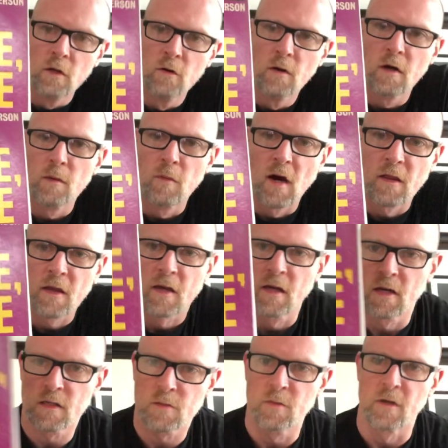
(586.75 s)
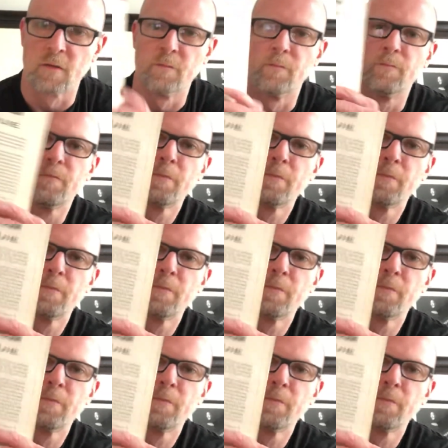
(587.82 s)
Louie by the Kingsmen.